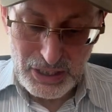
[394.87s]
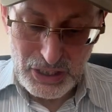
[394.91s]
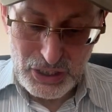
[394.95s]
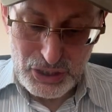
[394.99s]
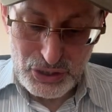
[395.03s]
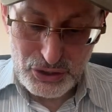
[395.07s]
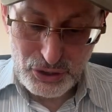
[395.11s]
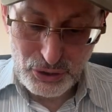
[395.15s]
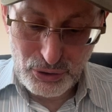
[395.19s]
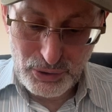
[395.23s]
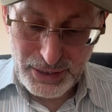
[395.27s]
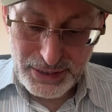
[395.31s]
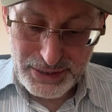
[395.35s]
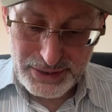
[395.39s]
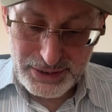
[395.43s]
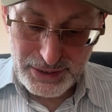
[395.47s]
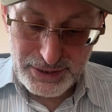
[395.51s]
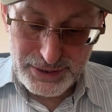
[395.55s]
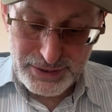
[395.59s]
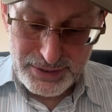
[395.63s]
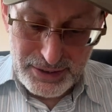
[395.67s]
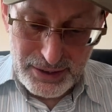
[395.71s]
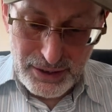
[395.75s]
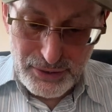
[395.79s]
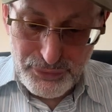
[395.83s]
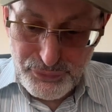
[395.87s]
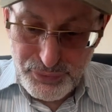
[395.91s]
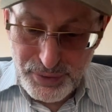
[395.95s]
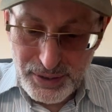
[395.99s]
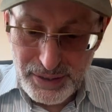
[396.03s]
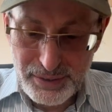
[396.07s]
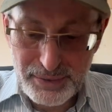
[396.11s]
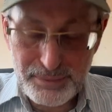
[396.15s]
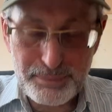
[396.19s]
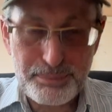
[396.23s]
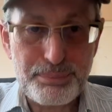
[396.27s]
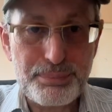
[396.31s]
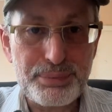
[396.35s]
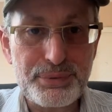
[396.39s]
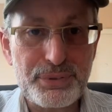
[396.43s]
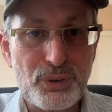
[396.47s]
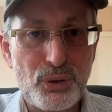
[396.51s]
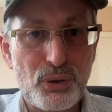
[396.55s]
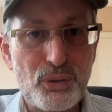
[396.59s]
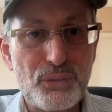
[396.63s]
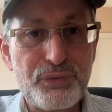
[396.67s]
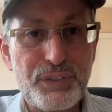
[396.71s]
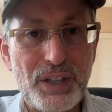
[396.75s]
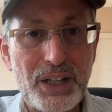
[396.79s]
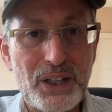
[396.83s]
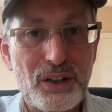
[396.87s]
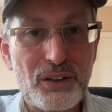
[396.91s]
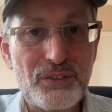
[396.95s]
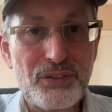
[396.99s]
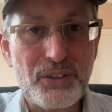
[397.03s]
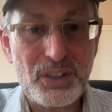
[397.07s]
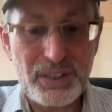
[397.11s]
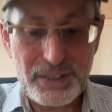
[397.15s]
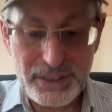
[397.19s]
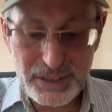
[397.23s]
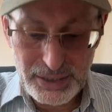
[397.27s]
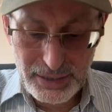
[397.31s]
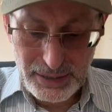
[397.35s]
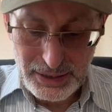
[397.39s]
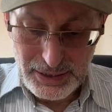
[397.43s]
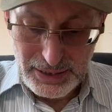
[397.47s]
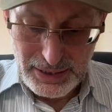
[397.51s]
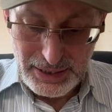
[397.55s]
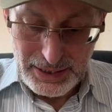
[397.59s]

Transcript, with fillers: So it's a different profile of honey.